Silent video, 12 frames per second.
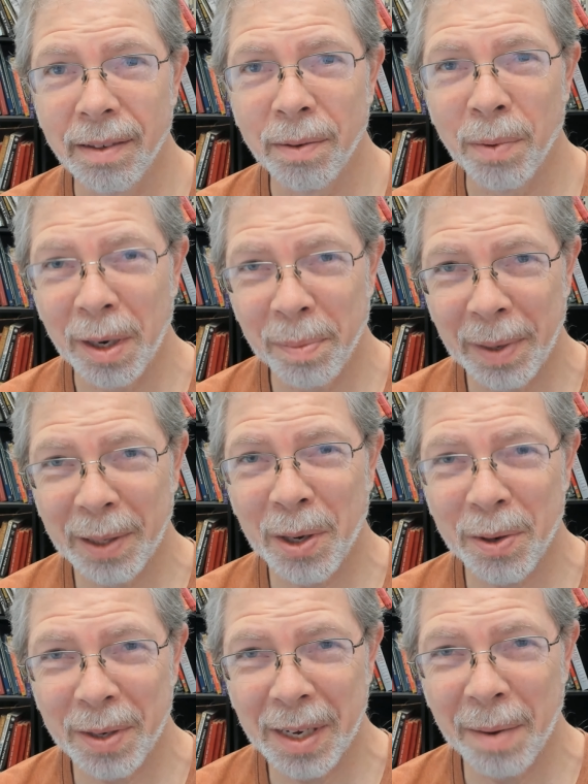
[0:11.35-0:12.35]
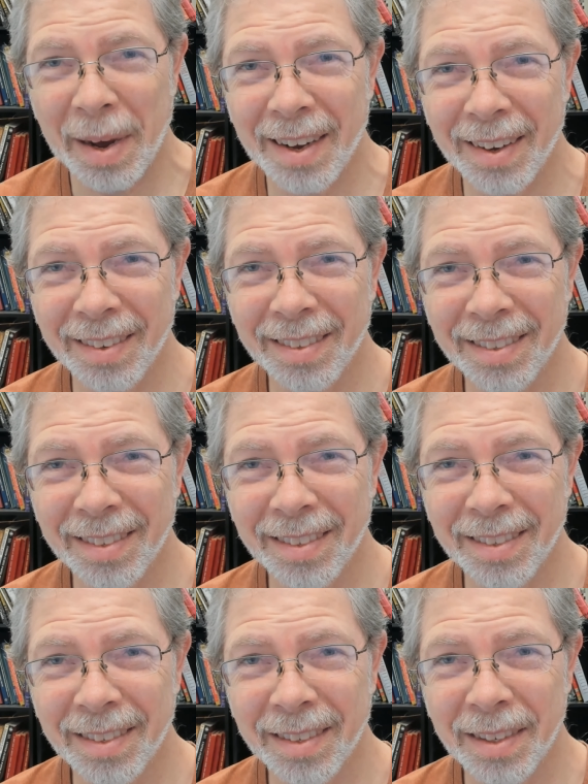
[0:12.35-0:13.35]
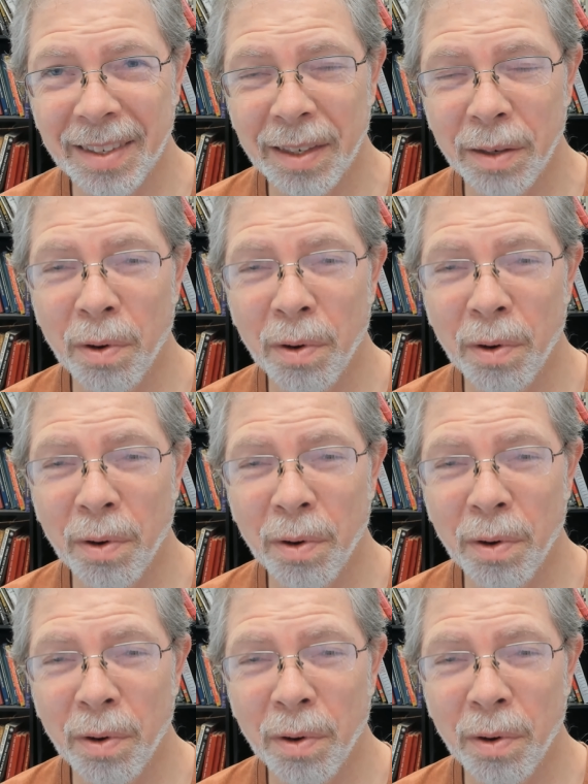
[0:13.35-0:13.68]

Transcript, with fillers: What am I talking about? Well,